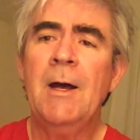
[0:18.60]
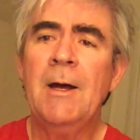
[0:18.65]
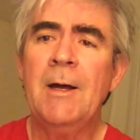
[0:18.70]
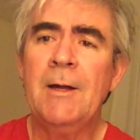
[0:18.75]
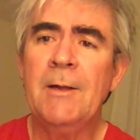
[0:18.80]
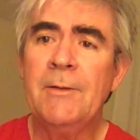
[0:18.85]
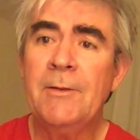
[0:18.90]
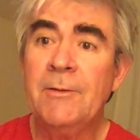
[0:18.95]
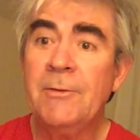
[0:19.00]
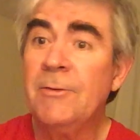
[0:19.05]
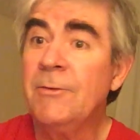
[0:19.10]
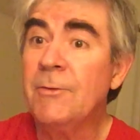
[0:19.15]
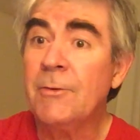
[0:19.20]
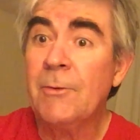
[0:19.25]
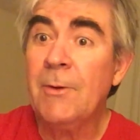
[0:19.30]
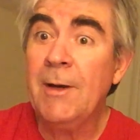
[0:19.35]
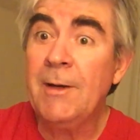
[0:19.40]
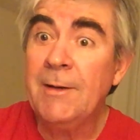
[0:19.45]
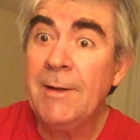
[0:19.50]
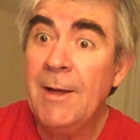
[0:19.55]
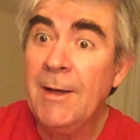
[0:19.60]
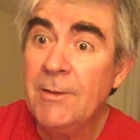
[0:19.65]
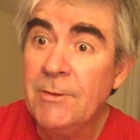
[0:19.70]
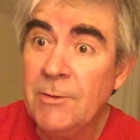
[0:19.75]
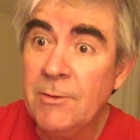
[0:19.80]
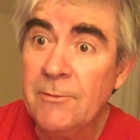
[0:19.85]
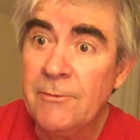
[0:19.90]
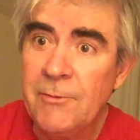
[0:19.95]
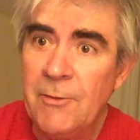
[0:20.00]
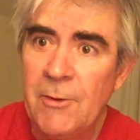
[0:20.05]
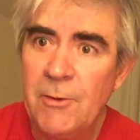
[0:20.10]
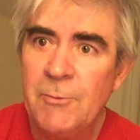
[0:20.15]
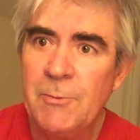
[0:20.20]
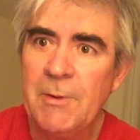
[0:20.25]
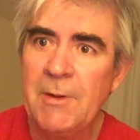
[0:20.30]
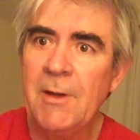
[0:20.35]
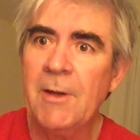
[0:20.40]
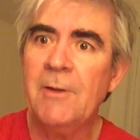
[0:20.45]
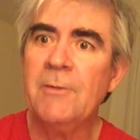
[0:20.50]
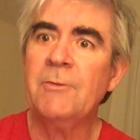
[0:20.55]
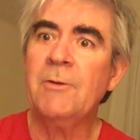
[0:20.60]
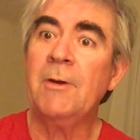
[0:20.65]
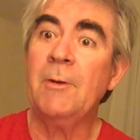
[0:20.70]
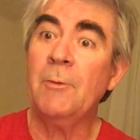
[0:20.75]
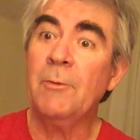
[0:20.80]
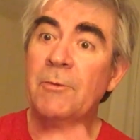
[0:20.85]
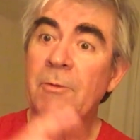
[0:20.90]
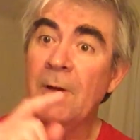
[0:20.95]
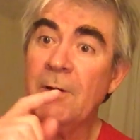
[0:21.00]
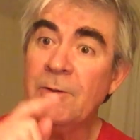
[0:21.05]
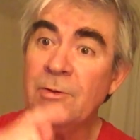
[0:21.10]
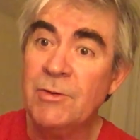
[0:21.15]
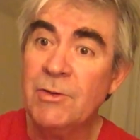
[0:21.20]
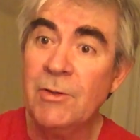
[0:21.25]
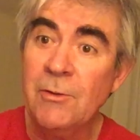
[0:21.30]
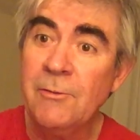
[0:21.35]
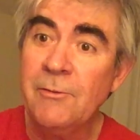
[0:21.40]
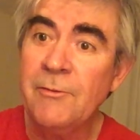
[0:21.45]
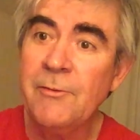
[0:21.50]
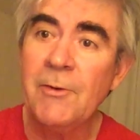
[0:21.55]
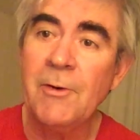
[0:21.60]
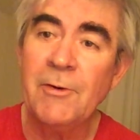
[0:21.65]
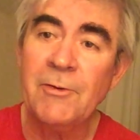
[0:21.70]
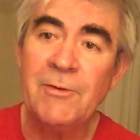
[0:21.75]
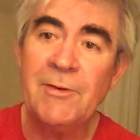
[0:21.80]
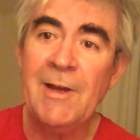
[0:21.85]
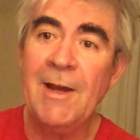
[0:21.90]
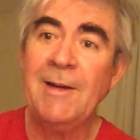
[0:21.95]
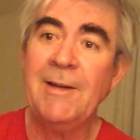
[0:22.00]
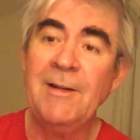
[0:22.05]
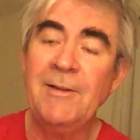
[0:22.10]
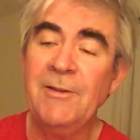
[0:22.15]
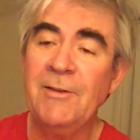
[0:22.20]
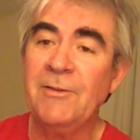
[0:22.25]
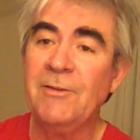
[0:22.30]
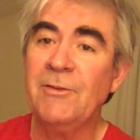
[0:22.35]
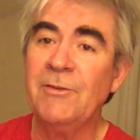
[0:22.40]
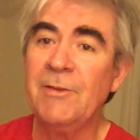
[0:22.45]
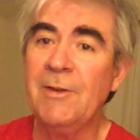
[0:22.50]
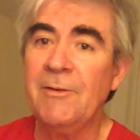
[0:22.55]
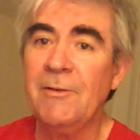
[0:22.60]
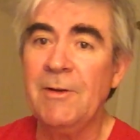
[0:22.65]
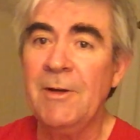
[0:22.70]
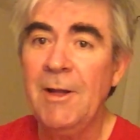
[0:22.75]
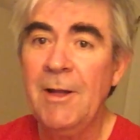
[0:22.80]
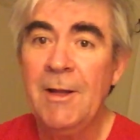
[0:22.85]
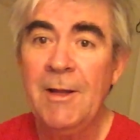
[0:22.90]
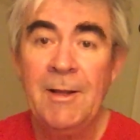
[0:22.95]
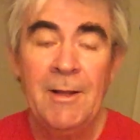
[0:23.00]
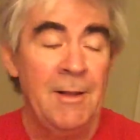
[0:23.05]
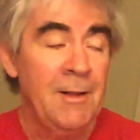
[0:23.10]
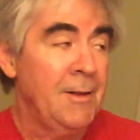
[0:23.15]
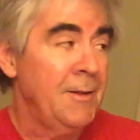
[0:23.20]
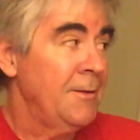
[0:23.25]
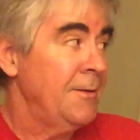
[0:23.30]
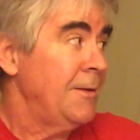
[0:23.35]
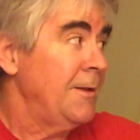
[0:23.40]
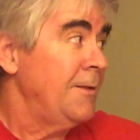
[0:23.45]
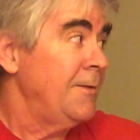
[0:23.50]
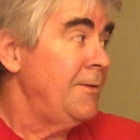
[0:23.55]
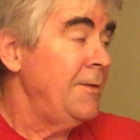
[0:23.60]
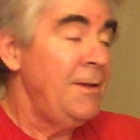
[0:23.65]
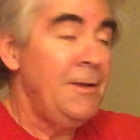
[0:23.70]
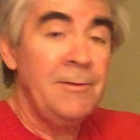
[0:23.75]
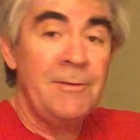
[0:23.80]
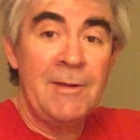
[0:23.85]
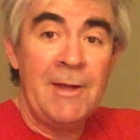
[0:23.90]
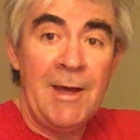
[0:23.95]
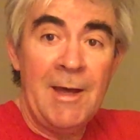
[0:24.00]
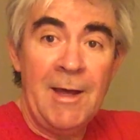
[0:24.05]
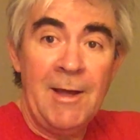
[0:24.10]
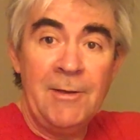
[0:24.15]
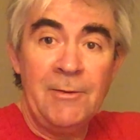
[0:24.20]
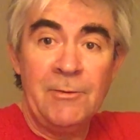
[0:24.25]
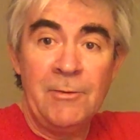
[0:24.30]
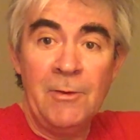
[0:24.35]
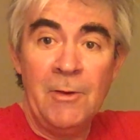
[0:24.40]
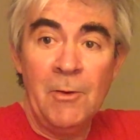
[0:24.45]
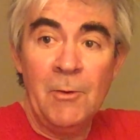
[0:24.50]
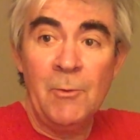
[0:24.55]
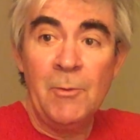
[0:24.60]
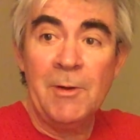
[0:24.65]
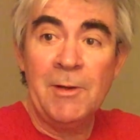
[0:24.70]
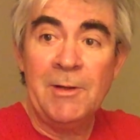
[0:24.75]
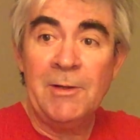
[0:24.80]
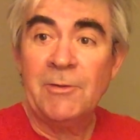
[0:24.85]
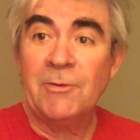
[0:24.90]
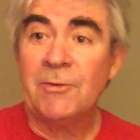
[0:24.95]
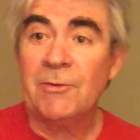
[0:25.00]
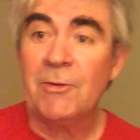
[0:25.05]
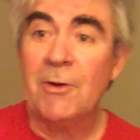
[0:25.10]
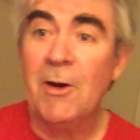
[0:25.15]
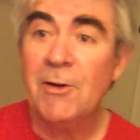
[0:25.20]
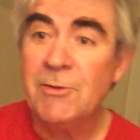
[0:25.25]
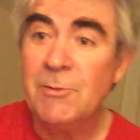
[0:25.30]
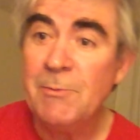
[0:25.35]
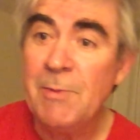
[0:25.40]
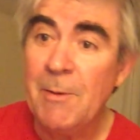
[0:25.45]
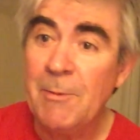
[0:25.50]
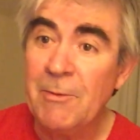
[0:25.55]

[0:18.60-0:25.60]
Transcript: Uh, this is a great day, June 1st, because it was on June 1st, 1967, that these guys released Sgt.